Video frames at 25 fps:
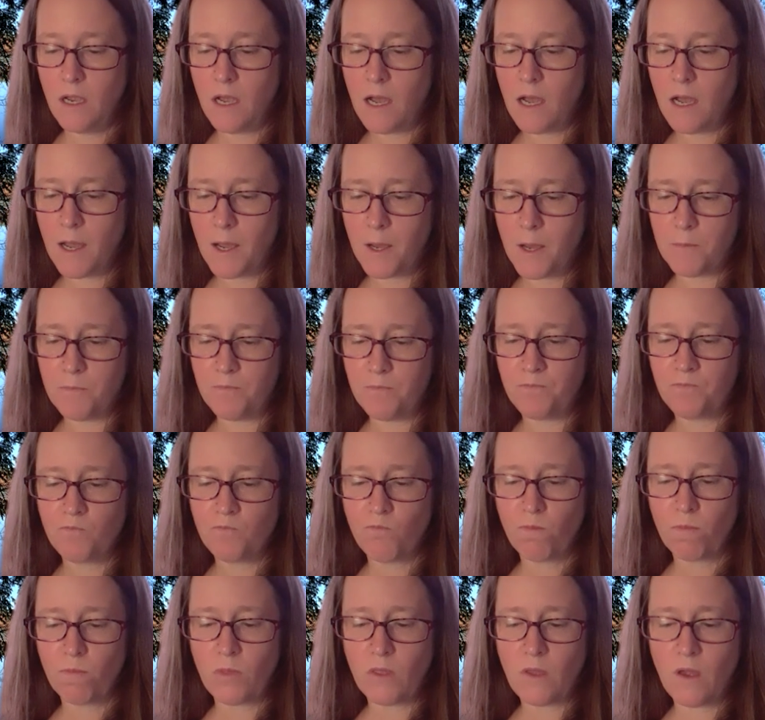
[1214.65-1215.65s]

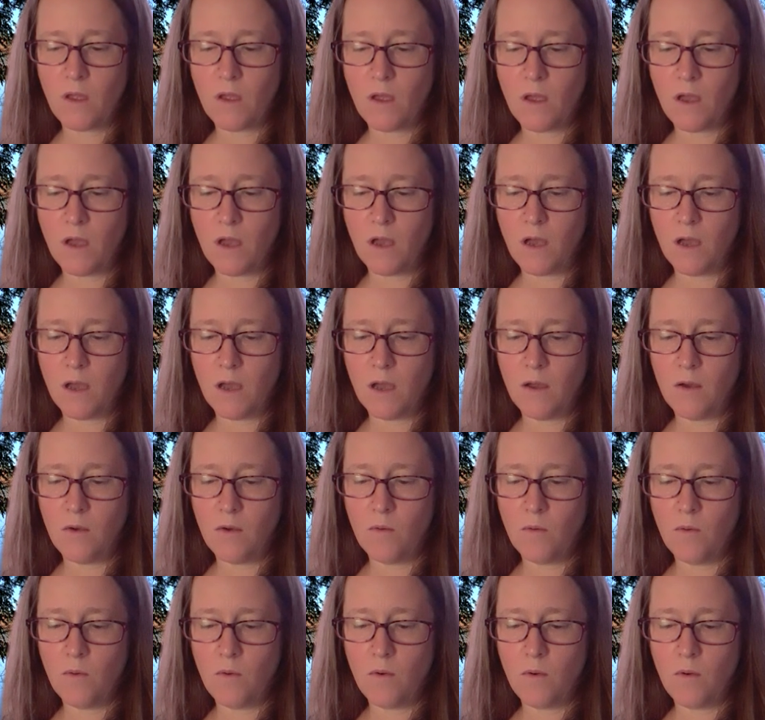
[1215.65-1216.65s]

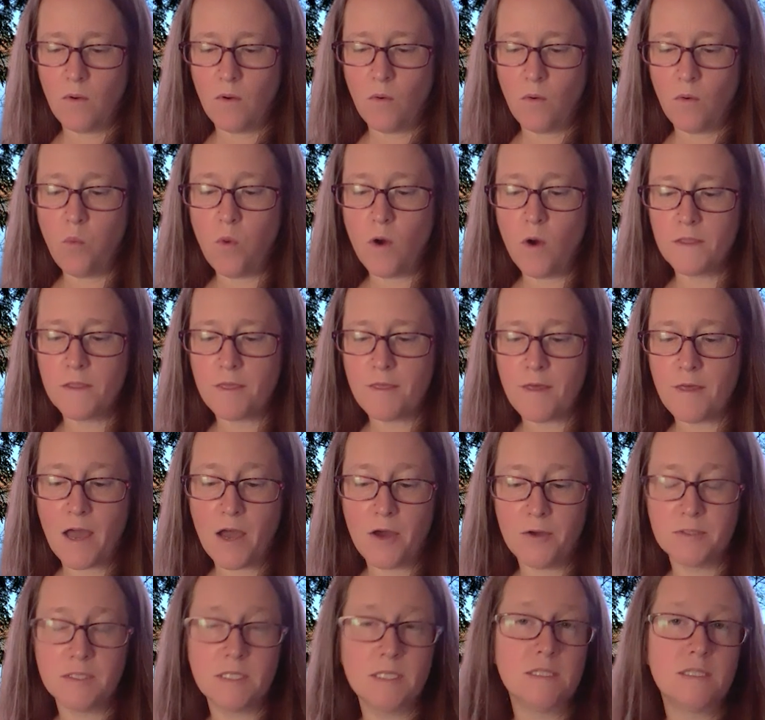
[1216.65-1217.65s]

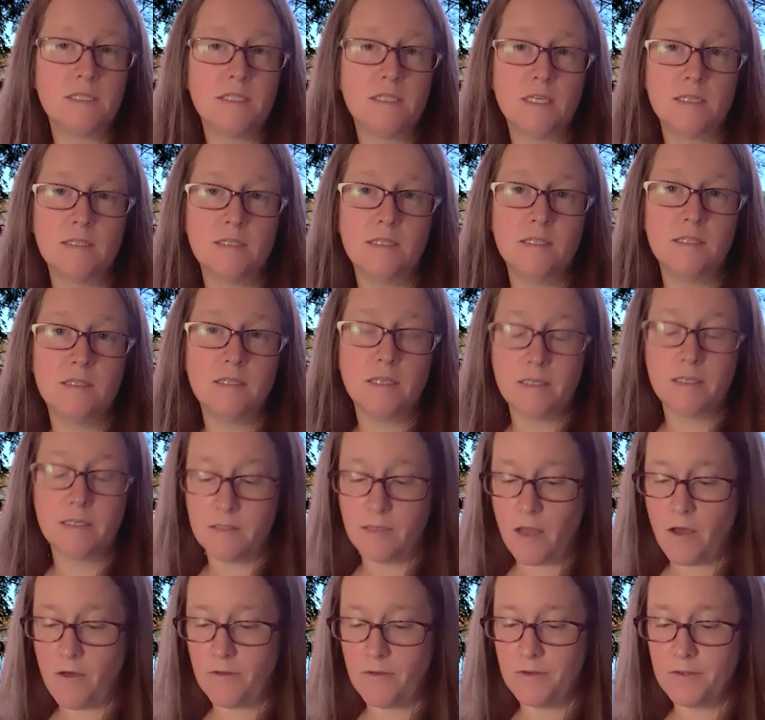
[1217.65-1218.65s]

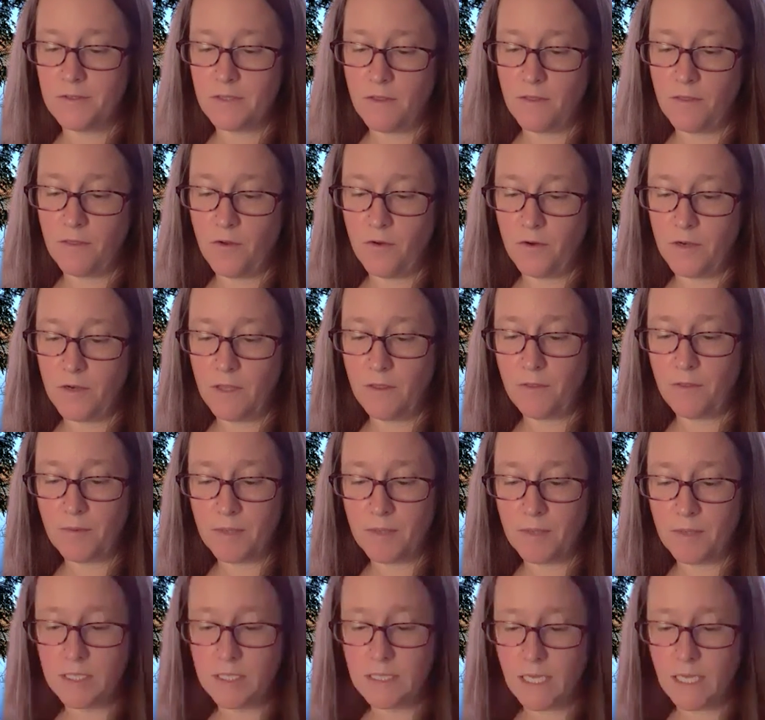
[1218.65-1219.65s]

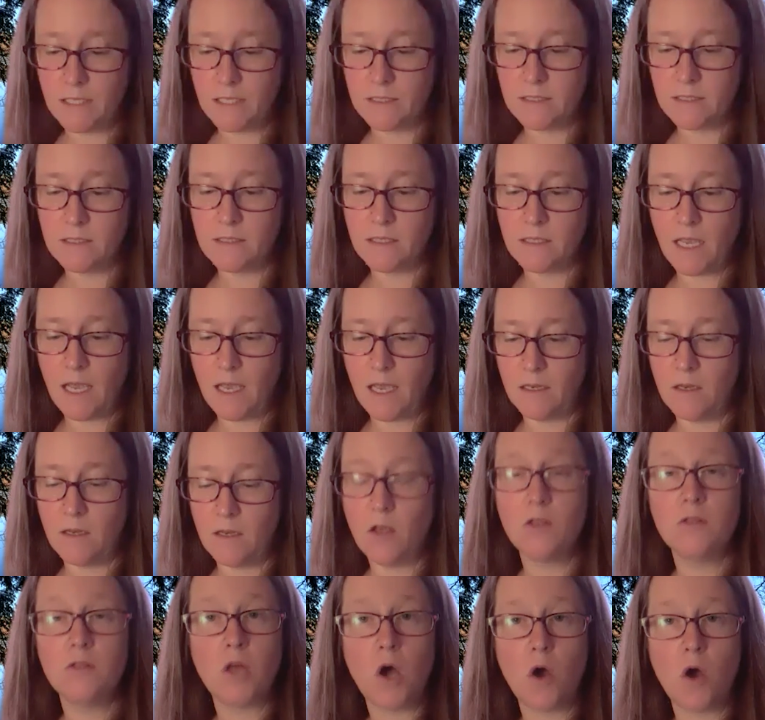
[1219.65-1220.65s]
$1,066.33 and
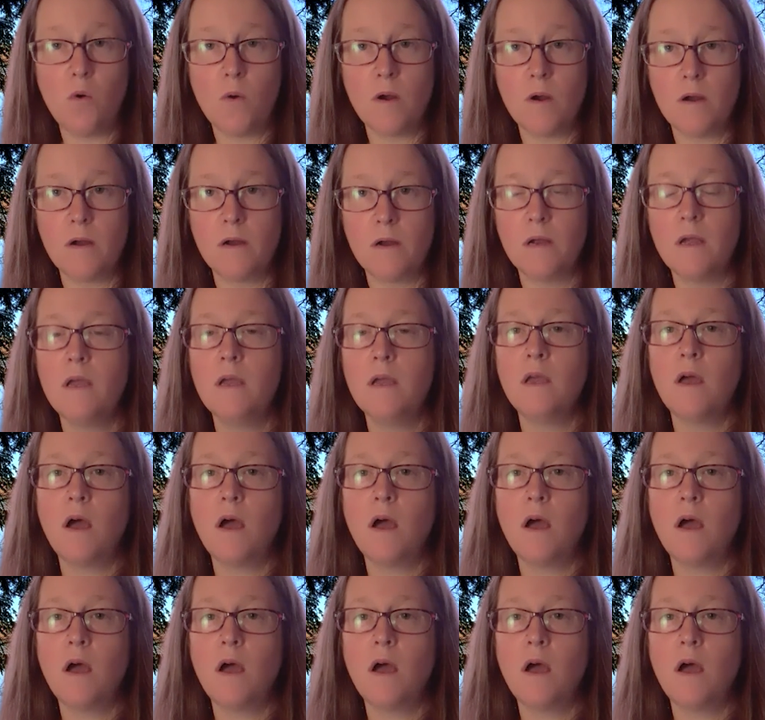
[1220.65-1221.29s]
lower,